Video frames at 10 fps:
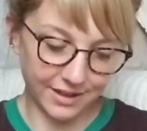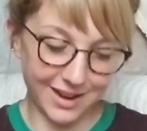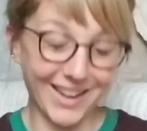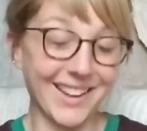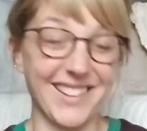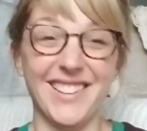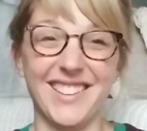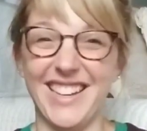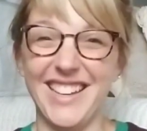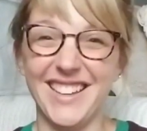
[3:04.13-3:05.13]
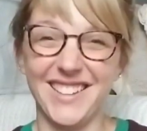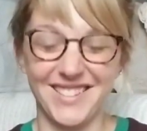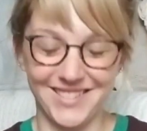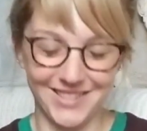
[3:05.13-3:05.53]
kind of like it.